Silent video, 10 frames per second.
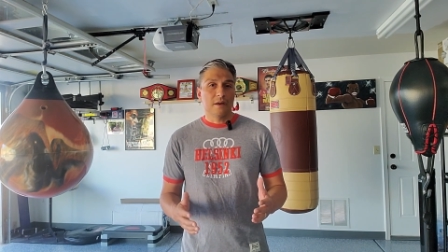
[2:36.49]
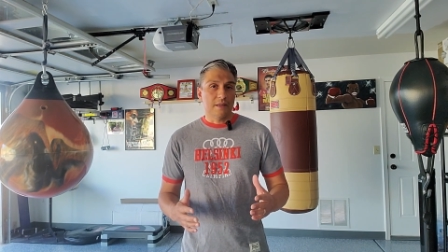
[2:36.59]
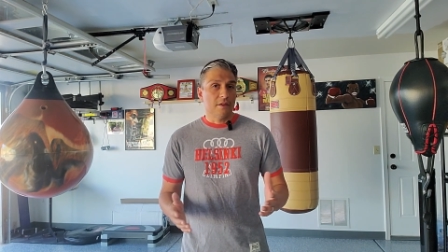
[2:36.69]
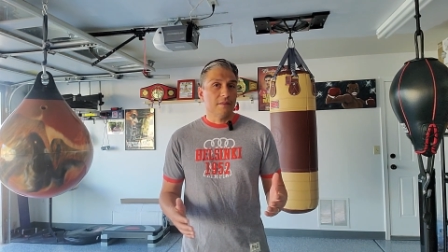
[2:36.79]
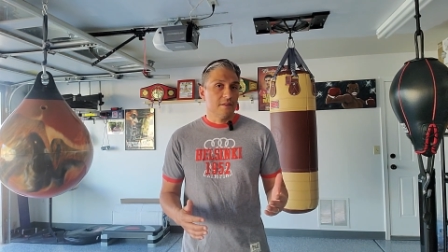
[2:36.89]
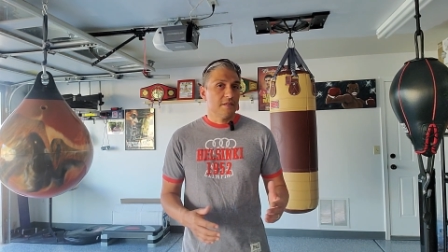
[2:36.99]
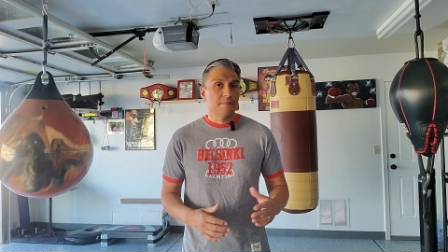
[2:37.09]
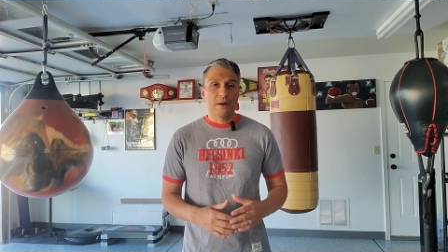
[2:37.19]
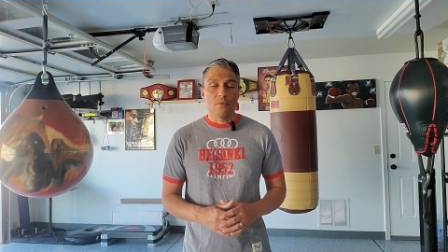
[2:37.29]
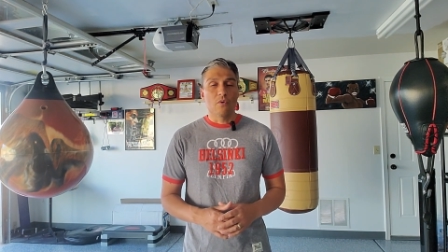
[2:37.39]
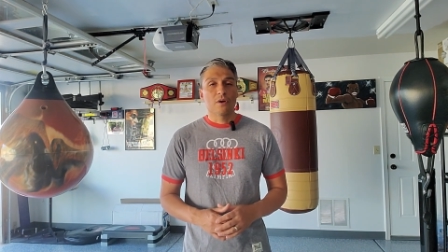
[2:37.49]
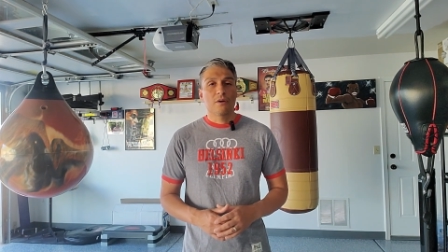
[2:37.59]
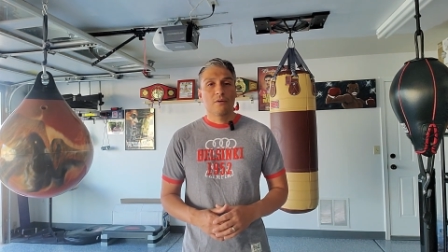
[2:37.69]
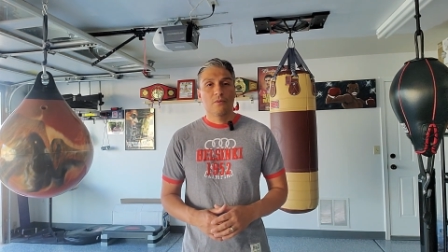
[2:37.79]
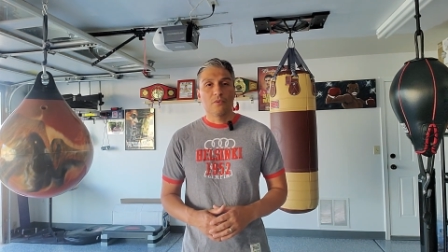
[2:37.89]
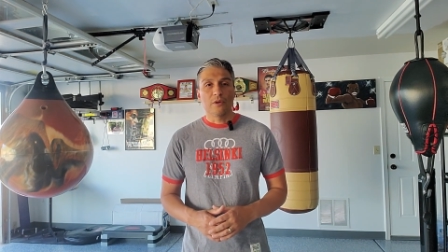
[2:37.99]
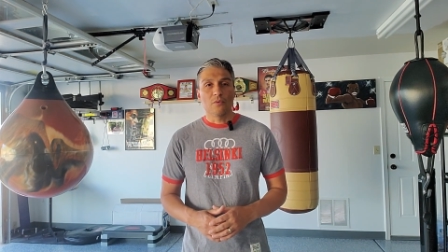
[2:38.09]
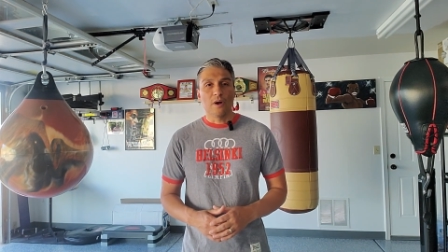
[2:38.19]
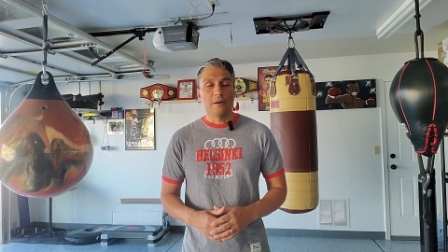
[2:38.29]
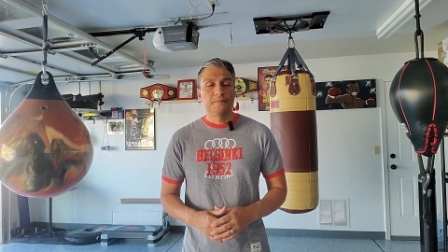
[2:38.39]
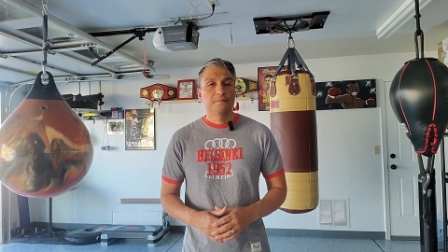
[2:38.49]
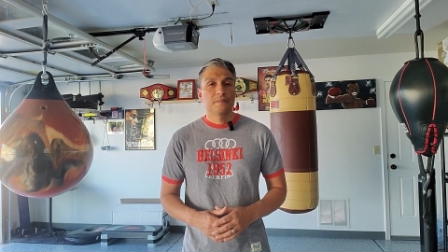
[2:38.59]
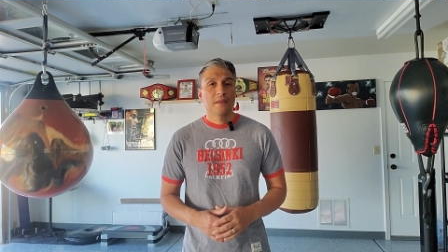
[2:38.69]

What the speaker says: thought this thing might work really well.